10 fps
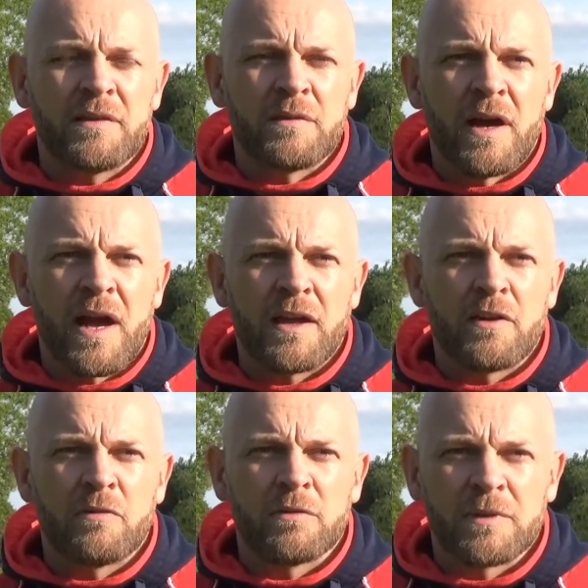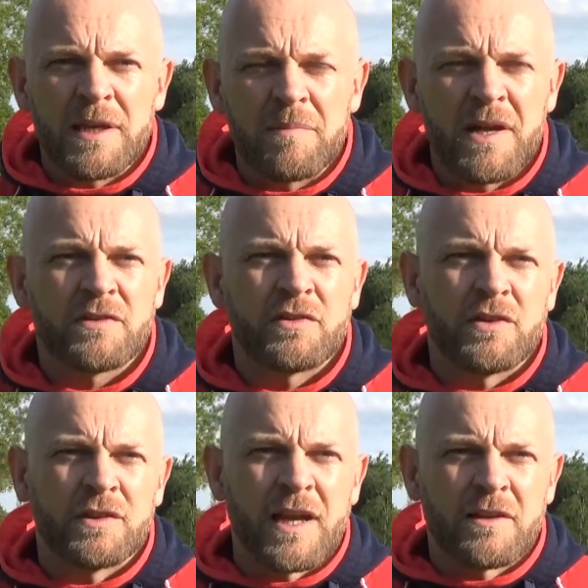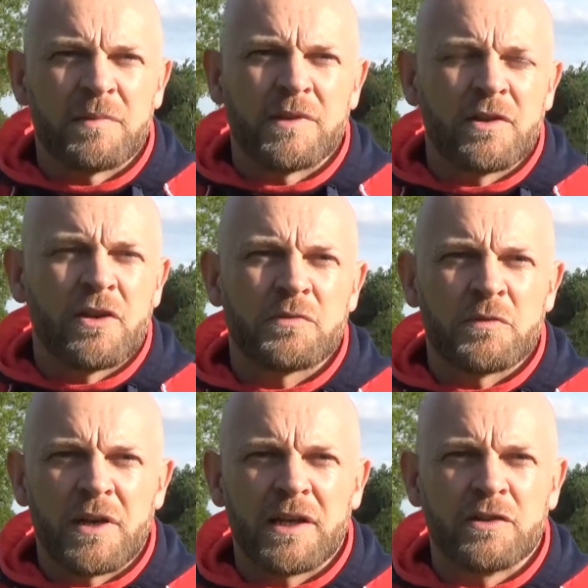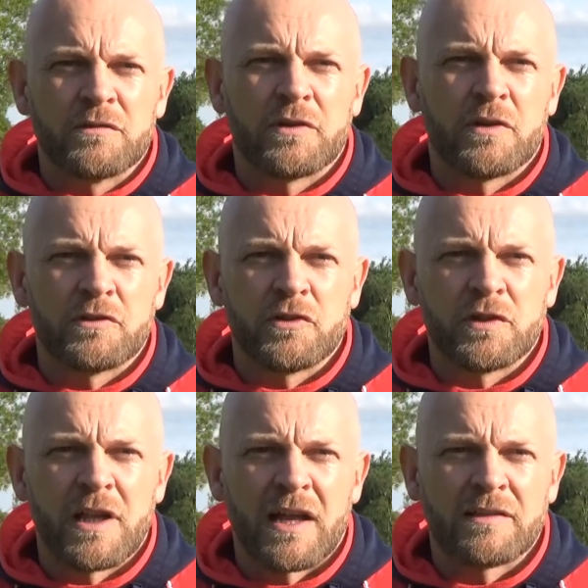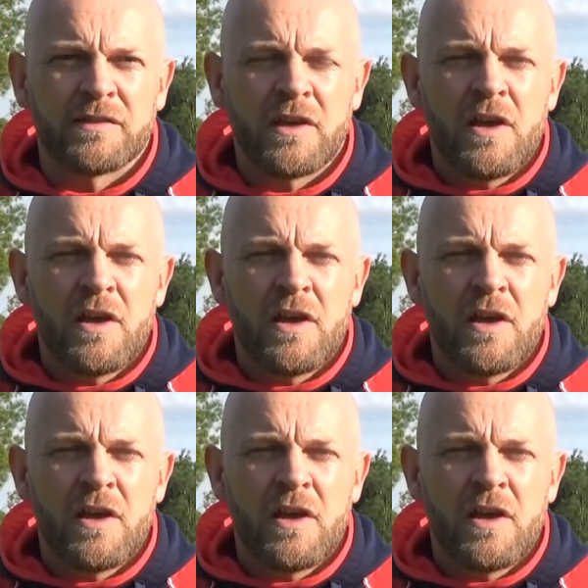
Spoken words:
where Lee Mitchell and Gaz Middlehurst were really good for those young lads.